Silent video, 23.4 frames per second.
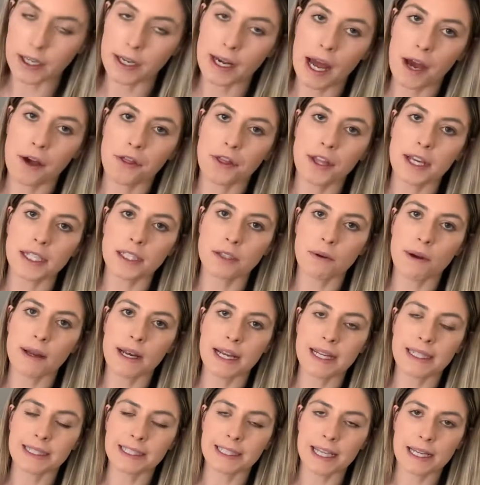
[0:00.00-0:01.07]
Now this
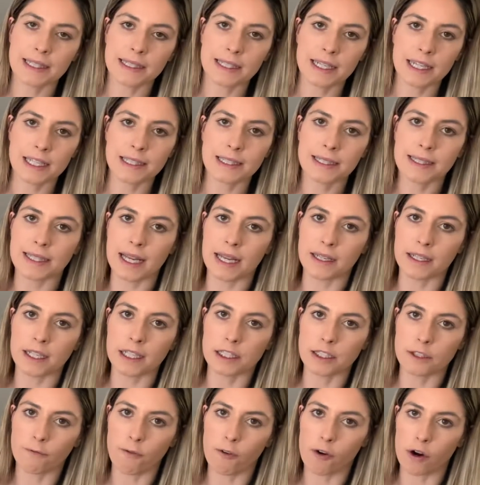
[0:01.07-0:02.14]
one, it says it in
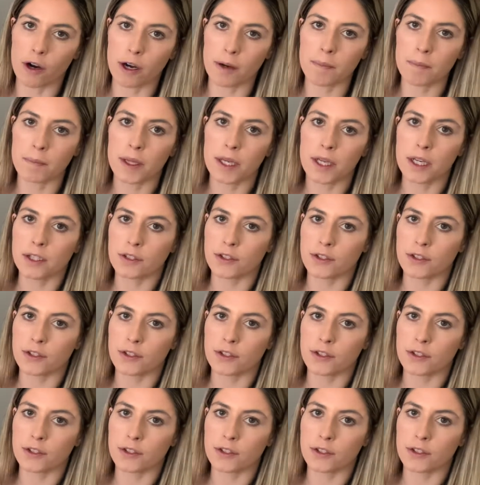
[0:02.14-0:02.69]
sentence form.